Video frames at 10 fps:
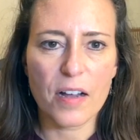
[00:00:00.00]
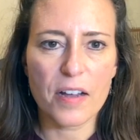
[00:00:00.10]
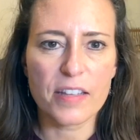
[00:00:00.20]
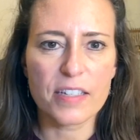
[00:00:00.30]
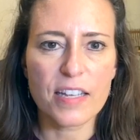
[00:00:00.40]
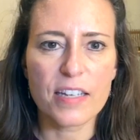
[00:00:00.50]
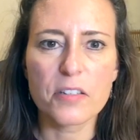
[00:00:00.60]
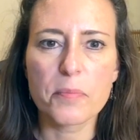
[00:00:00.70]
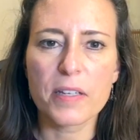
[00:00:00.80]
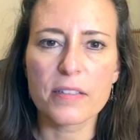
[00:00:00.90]
they tend
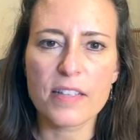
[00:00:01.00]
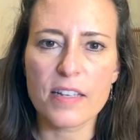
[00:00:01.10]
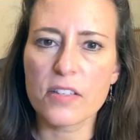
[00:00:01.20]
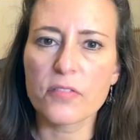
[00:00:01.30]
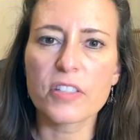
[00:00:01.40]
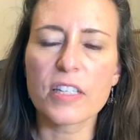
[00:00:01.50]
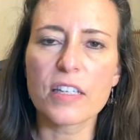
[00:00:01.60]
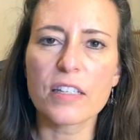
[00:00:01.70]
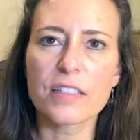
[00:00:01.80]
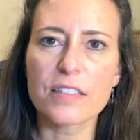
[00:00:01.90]
to be
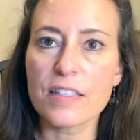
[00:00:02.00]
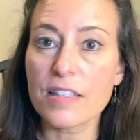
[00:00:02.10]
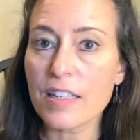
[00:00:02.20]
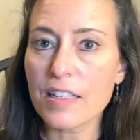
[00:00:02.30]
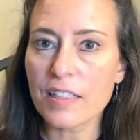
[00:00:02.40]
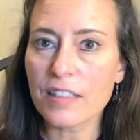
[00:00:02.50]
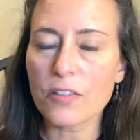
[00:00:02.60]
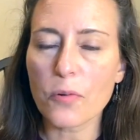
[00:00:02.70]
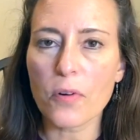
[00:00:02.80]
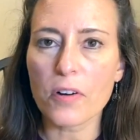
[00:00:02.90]
excessively conceited
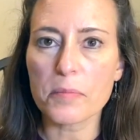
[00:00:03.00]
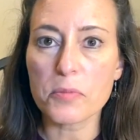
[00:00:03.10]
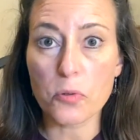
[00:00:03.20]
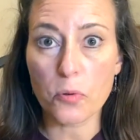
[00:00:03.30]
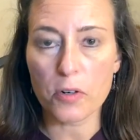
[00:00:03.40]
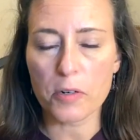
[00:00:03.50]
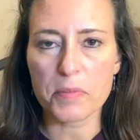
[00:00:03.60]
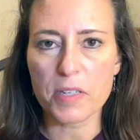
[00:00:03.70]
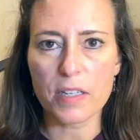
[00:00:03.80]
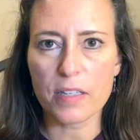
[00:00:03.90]
or
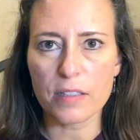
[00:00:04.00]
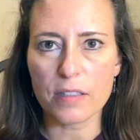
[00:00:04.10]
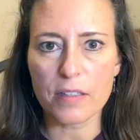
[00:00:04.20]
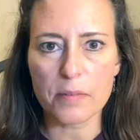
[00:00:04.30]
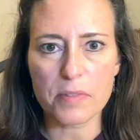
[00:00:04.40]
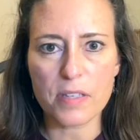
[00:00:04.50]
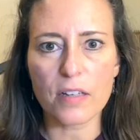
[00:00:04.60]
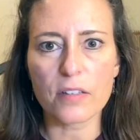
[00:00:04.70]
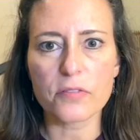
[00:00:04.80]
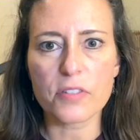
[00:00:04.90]
absorbed in
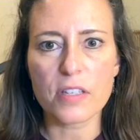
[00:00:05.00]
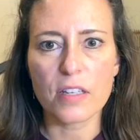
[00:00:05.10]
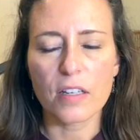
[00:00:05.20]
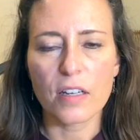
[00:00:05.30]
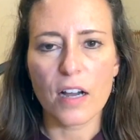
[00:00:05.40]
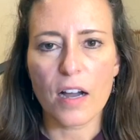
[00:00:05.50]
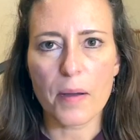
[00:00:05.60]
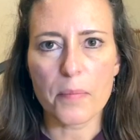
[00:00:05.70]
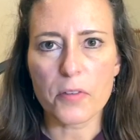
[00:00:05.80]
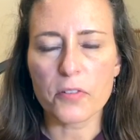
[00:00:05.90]
themselves.
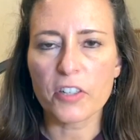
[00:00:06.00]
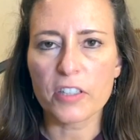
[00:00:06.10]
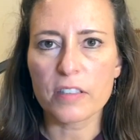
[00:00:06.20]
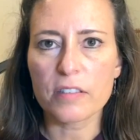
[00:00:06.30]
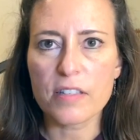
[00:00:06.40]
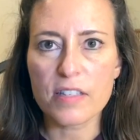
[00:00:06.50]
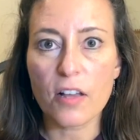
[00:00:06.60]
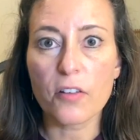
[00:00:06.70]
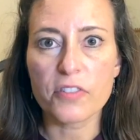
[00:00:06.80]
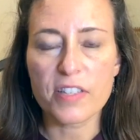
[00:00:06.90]
They're very
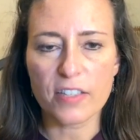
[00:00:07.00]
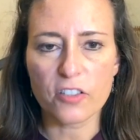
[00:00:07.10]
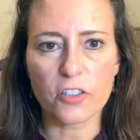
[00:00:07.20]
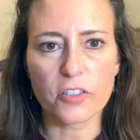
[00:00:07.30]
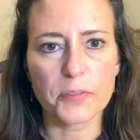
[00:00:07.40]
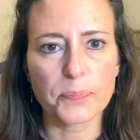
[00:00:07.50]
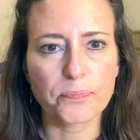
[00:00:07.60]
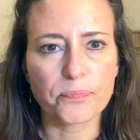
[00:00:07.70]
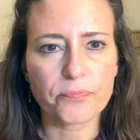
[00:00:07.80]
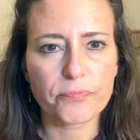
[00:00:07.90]
self-centered.
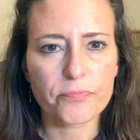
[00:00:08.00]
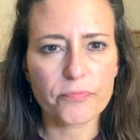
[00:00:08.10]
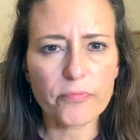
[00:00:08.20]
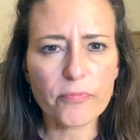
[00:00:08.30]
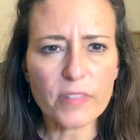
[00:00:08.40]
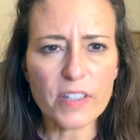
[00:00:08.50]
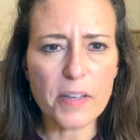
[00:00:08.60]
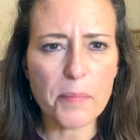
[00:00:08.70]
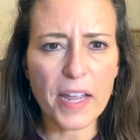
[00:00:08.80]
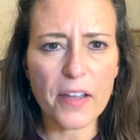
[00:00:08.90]

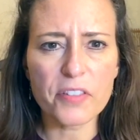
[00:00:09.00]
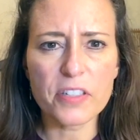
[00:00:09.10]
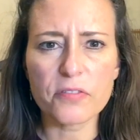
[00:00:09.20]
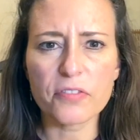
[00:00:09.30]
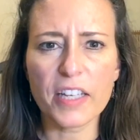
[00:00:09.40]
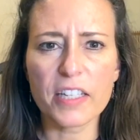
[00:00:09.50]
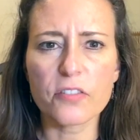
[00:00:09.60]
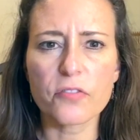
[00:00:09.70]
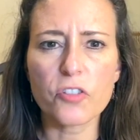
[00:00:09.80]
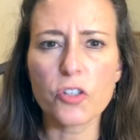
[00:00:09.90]
They might have an
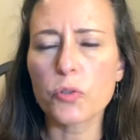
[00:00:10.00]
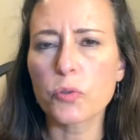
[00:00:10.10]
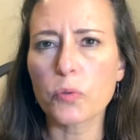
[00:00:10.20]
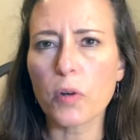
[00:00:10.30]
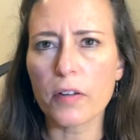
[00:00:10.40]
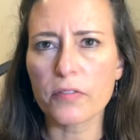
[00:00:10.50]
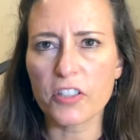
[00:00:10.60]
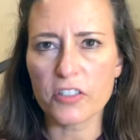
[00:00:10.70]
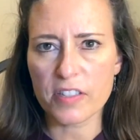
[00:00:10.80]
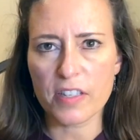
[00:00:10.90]
inflated view of
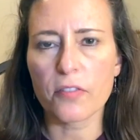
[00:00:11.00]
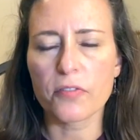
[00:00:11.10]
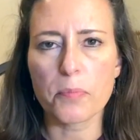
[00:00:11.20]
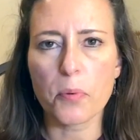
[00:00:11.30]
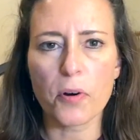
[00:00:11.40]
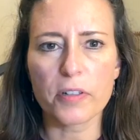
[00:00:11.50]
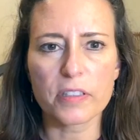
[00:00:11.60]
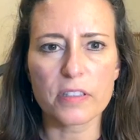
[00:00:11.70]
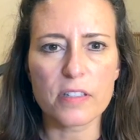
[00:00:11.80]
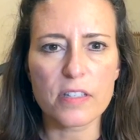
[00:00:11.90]
their
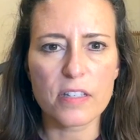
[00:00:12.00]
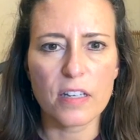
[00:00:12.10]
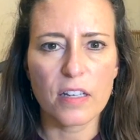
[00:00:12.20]
self-importance.